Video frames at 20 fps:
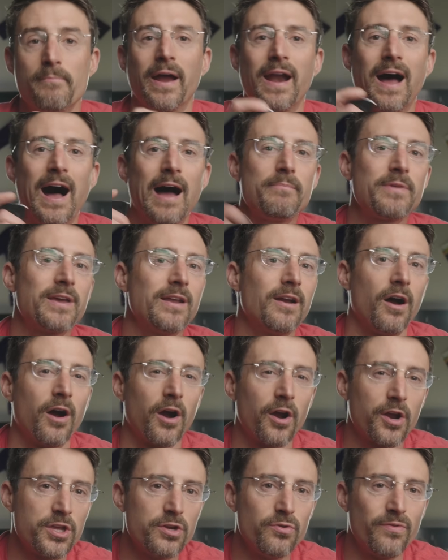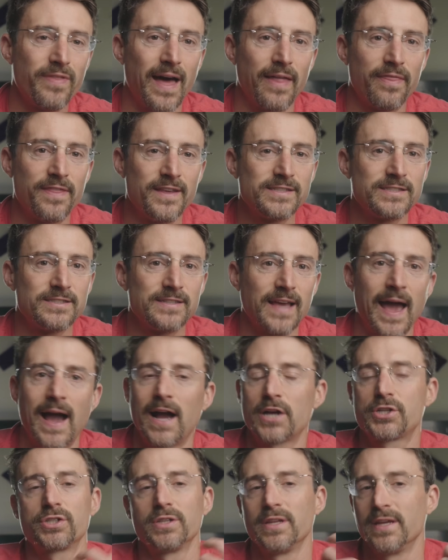but I'm gonna argue that this
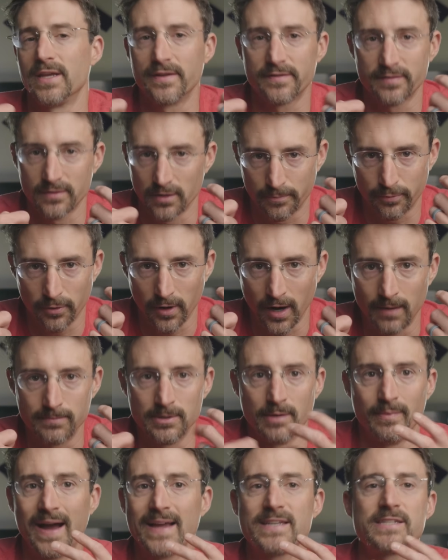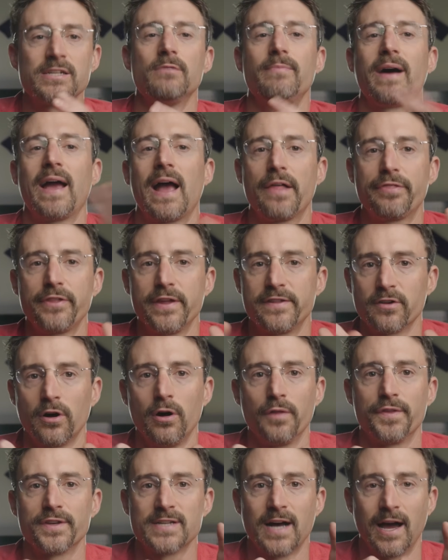actually isn't a problem. I tell my athletes
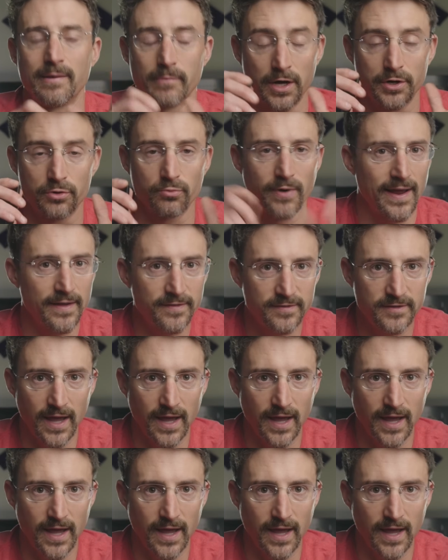all the time, on race